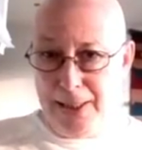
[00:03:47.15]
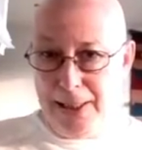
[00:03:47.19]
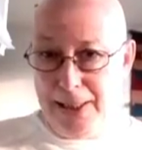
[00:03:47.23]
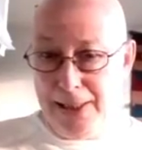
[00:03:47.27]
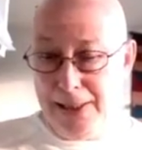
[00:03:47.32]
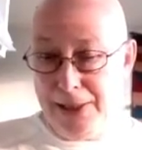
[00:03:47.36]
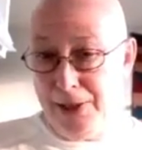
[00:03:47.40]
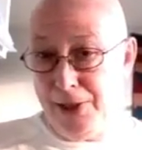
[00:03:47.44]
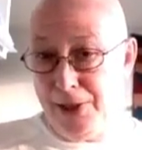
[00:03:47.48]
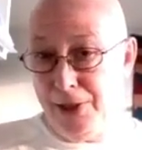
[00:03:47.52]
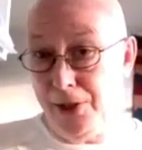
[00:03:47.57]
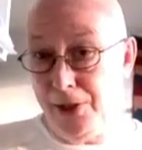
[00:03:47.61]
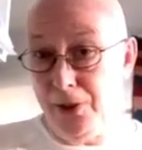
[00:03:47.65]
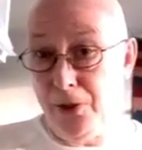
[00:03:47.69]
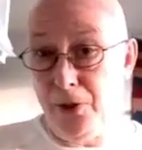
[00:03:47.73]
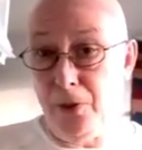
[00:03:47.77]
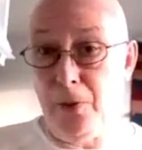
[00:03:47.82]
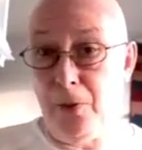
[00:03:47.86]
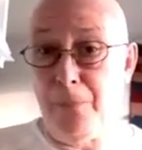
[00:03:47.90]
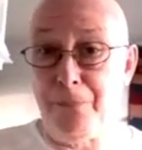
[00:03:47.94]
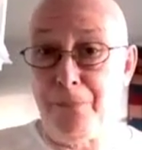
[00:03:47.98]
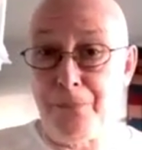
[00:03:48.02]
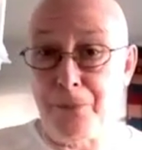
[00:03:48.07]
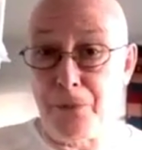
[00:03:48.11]
And
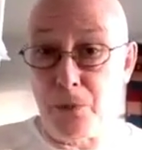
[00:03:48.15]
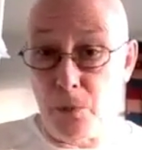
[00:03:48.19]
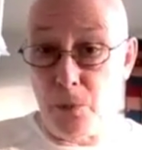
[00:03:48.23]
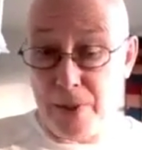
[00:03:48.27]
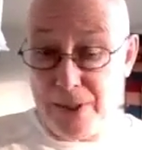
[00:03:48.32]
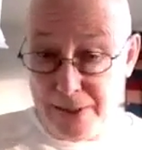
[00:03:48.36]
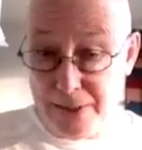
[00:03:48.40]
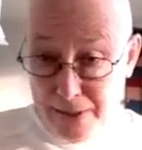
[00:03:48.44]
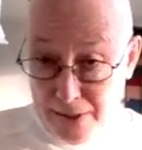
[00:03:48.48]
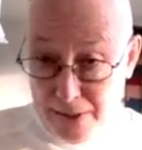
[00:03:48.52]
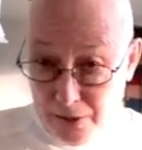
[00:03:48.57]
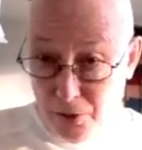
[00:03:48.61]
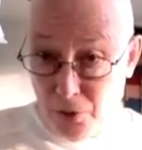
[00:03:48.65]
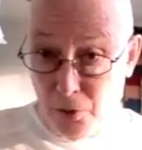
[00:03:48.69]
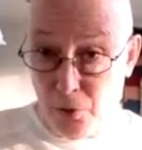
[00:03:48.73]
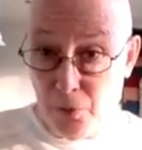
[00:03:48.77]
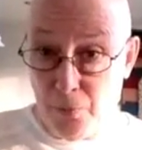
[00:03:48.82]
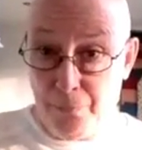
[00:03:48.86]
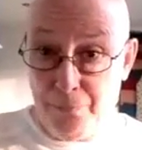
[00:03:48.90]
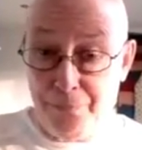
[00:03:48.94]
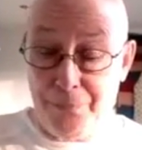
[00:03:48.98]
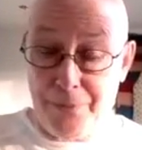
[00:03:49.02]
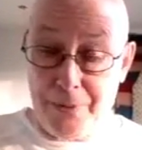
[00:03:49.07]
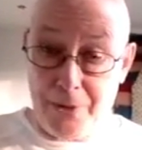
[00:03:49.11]
so we know
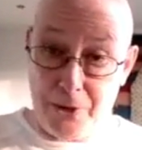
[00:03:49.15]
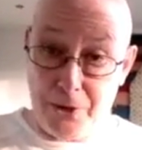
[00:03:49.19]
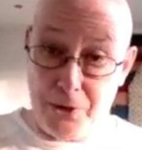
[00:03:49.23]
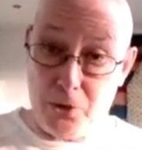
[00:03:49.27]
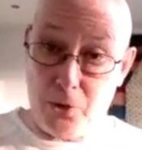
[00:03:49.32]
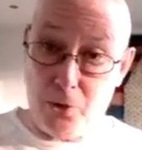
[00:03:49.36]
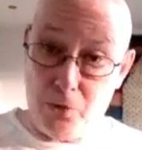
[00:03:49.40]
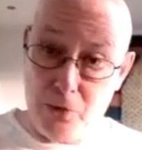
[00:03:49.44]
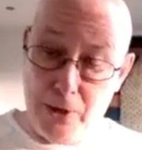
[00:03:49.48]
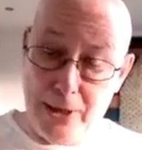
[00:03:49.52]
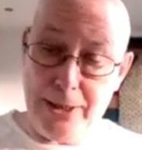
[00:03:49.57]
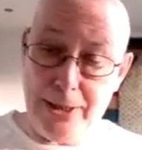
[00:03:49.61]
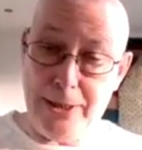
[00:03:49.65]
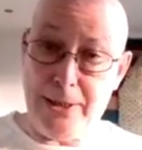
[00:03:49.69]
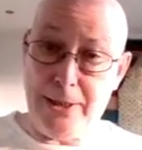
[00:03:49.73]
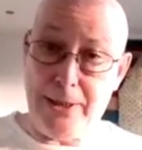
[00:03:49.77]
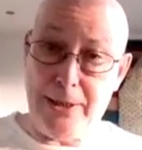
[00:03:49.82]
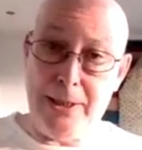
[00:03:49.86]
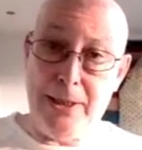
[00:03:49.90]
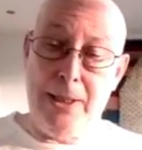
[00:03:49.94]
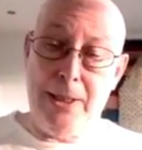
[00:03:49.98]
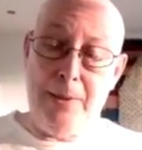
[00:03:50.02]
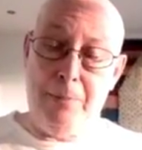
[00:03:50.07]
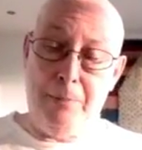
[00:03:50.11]
that
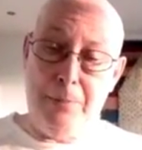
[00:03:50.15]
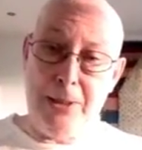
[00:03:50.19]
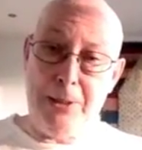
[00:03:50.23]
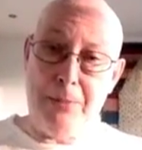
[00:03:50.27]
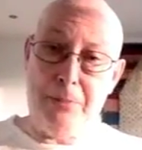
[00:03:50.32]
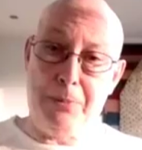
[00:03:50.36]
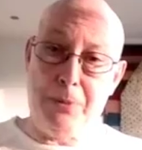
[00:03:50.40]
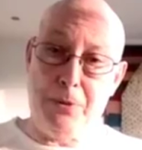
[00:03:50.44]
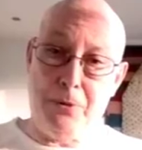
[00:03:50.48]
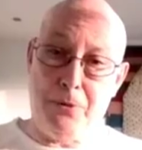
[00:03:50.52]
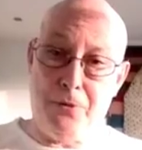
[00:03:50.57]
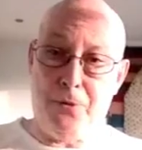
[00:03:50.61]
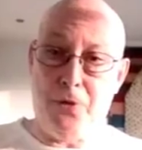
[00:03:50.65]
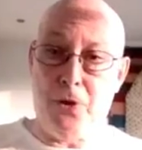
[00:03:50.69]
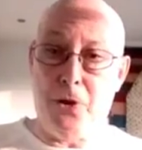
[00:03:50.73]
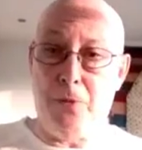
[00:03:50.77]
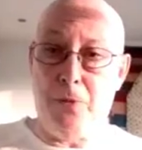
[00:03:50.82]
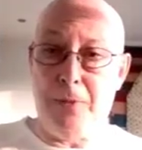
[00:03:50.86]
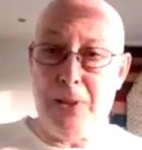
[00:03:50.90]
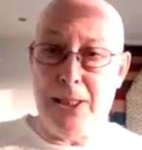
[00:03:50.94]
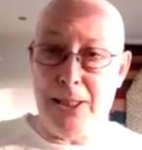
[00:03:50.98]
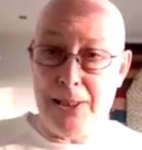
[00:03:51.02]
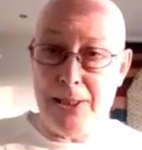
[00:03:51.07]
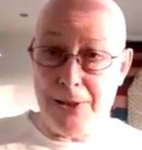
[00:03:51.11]
already people
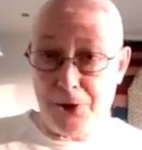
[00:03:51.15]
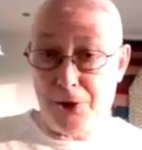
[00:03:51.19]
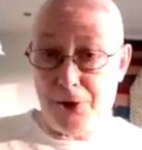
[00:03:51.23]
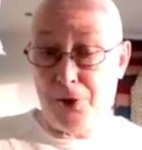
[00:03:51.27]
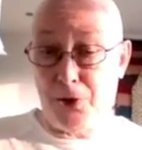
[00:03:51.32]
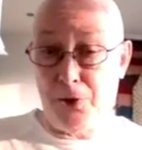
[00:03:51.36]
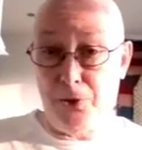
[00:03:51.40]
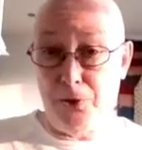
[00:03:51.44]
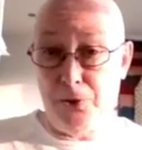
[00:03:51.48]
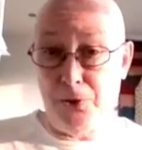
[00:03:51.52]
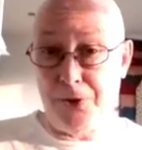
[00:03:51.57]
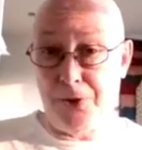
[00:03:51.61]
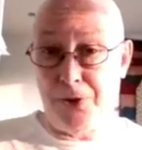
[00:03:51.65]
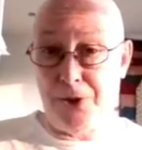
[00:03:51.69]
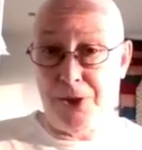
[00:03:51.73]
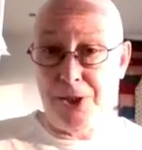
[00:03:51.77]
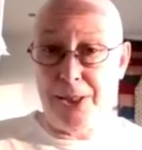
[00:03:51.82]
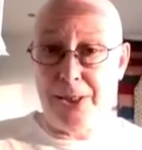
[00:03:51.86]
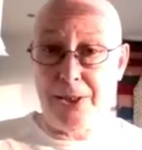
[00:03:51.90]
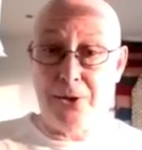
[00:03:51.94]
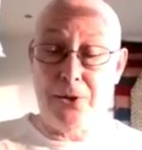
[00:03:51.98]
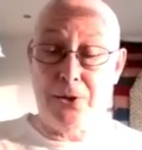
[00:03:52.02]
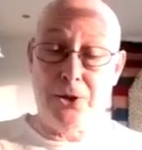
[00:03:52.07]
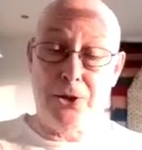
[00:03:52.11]
from other schools of
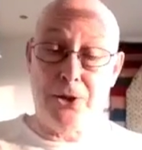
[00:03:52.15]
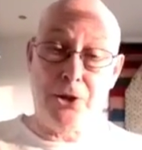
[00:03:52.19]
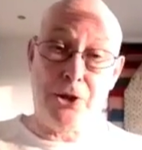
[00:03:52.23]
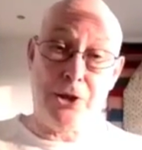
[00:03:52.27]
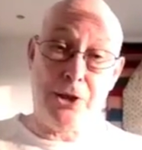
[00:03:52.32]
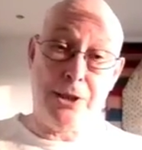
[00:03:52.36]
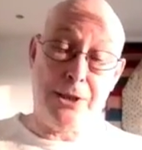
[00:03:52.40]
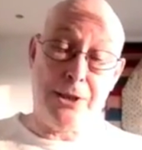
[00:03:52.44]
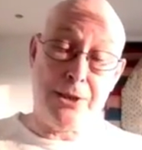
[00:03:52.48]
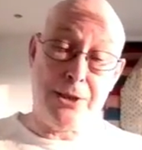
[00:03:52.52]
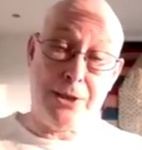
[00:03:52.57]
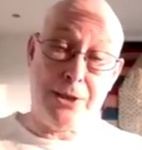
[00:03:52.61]
psychology and